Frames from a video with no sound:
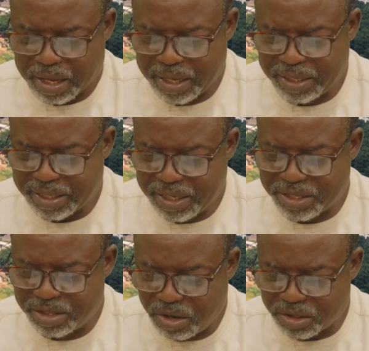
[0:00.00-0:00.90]
It
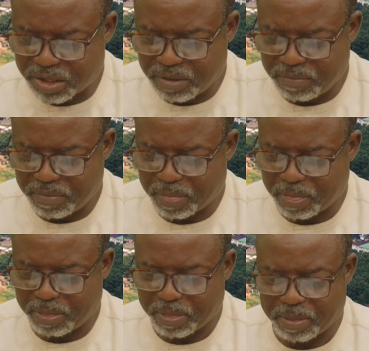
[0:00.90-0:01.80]
is not
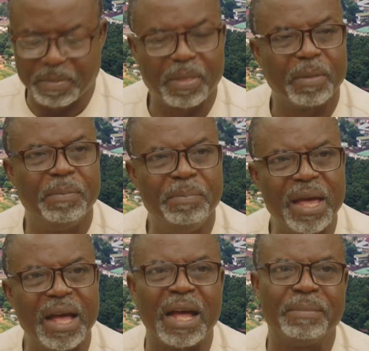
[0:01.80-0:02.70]

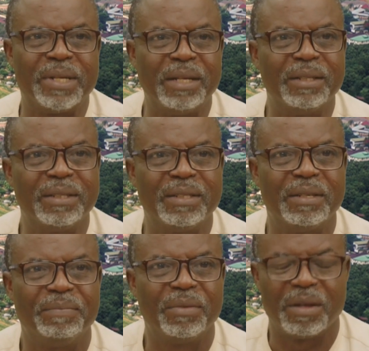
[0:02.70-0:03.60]
mere
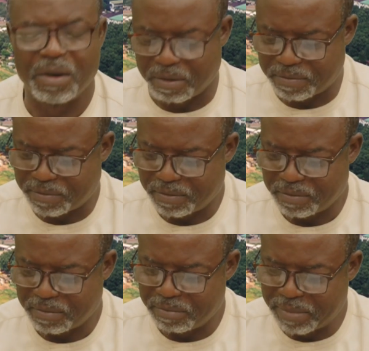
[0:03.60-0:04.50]
absence of
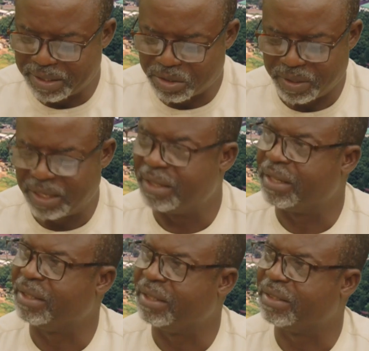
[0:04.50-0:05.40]
mental
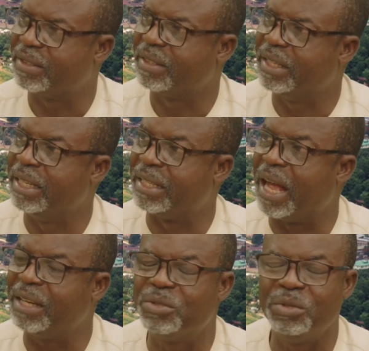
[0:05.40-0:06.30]
illness. It
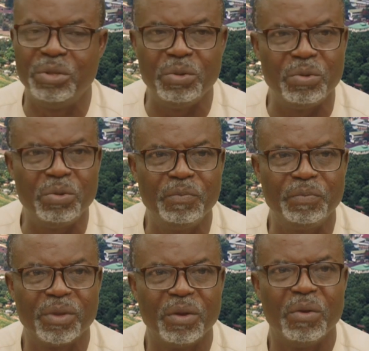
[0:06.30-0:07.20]
has to do
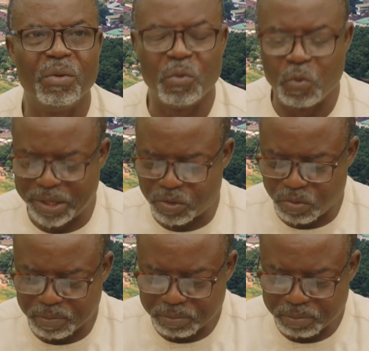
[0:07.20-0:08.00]
with